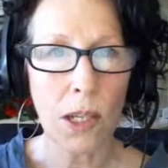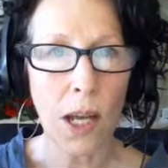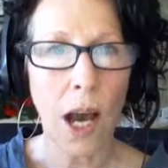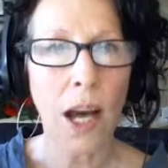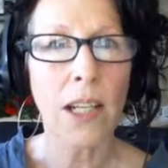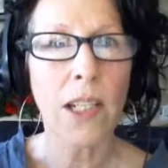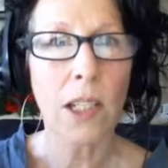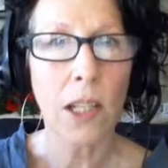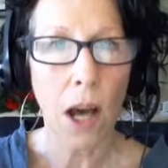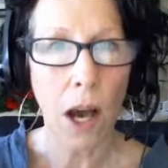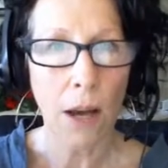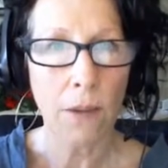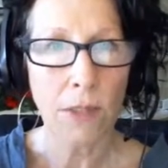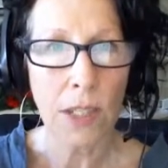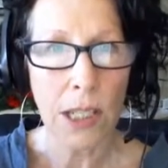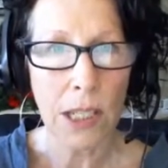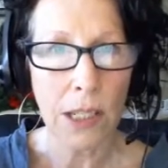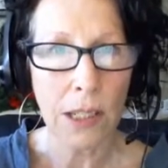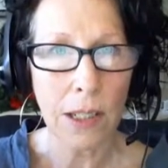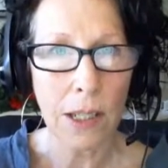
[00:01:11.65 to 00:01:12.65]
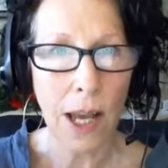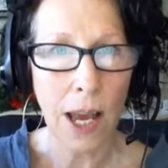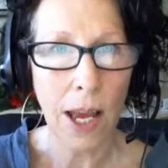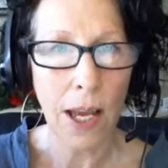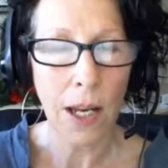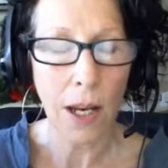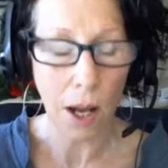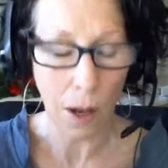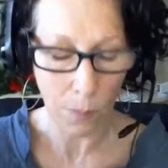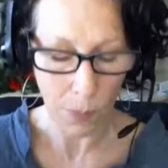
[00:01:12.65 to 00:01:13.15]
I dived in
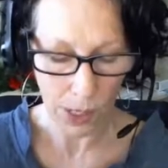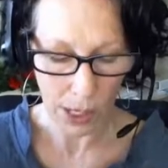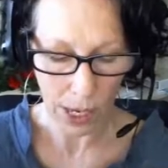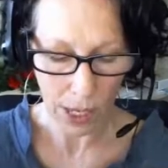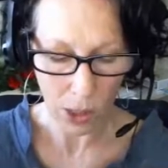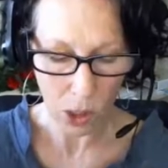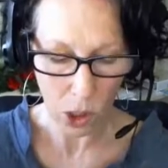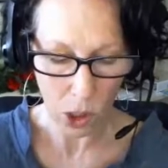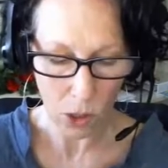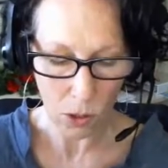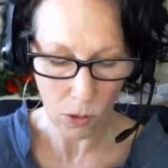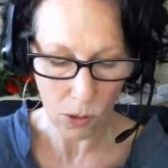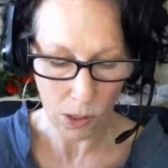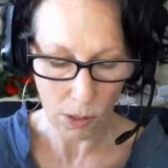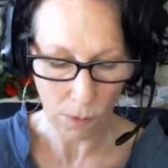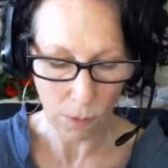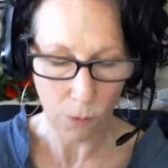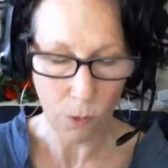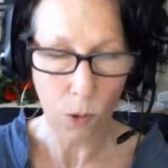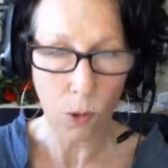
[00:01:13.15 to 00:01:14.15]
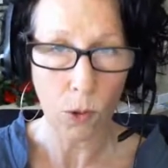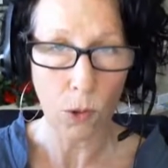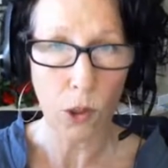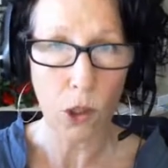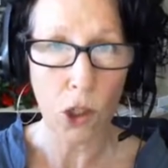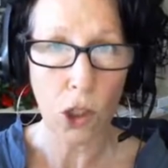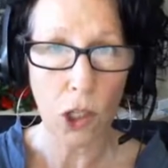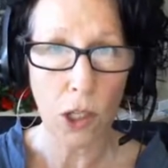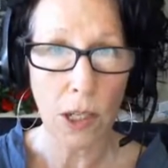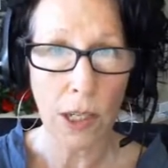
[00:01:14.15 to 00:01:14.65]
and I began to use it for
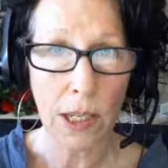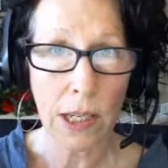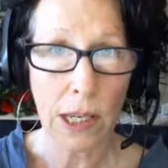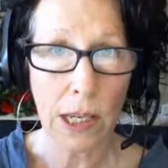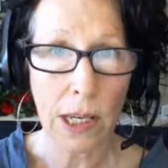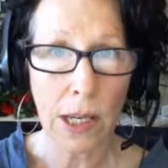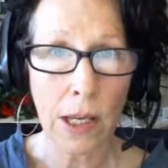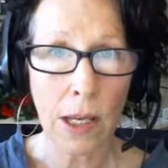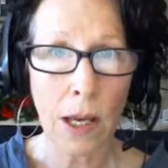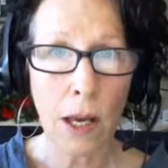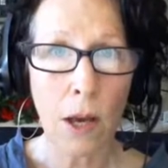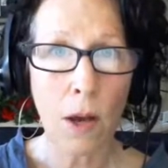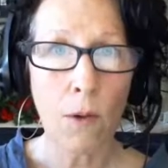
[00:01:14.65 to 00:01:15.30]
journaling,